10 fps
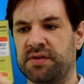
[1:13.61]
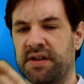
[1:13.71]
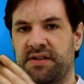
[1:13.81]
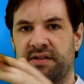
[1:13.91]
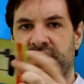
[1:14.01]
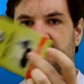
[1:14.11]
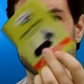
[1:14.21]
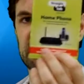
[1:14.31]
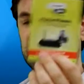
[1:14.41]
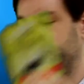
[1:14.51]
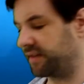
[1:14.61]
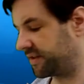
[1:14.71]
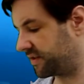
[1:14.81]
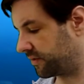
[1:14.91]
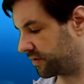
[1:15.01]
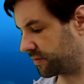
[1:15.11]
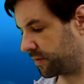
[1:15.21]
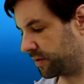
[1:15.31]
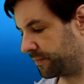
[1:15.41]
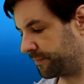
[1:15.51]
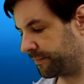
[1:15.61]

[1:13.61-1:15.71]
That's in there as well.